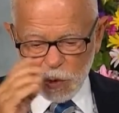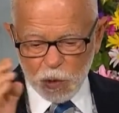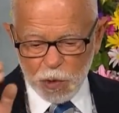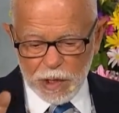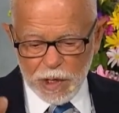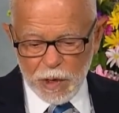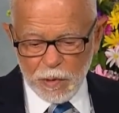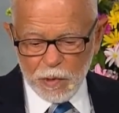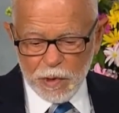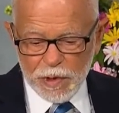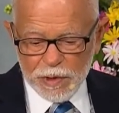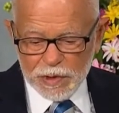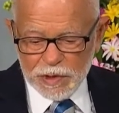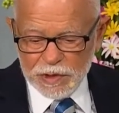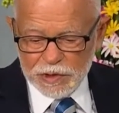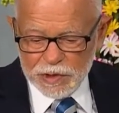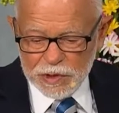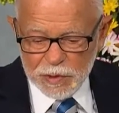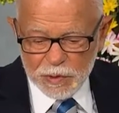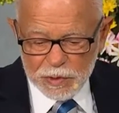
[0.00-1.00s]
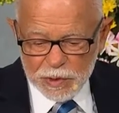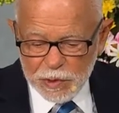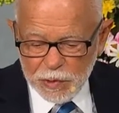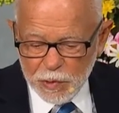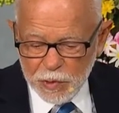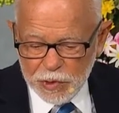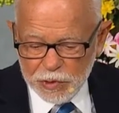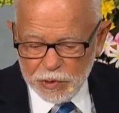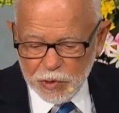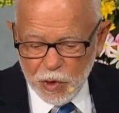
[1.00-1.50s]
So we're
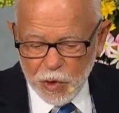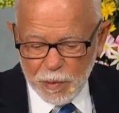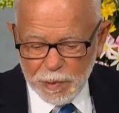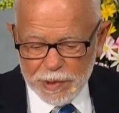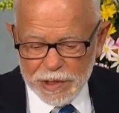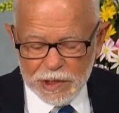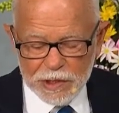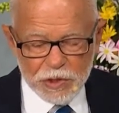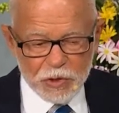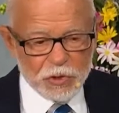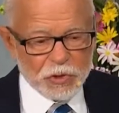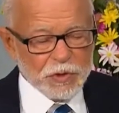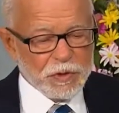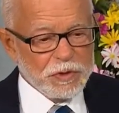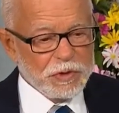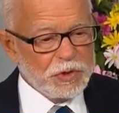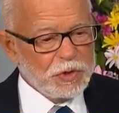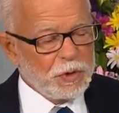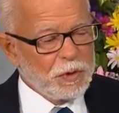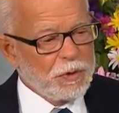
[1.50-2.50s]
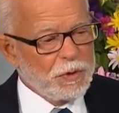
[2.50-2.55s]
opening the third door.